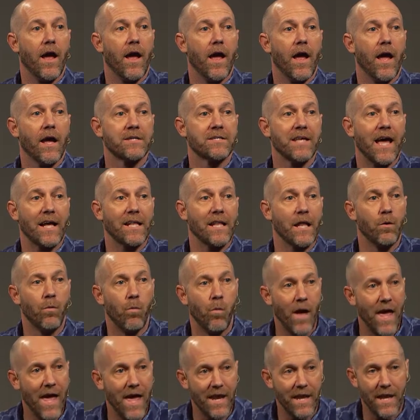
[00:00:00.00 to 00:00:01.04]
exactly
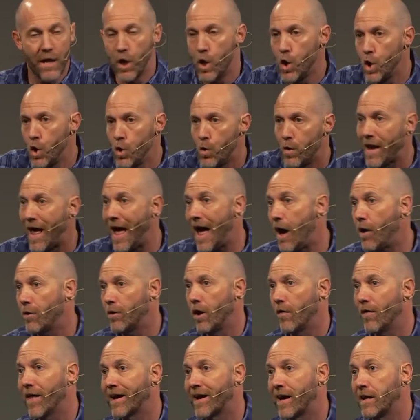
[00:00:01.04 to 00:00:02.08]
when and who and how and
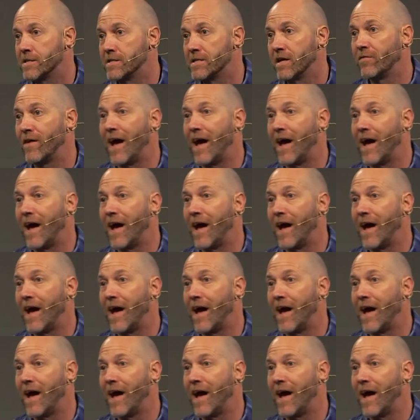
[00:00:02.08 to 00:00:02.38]
all that kind of stuff.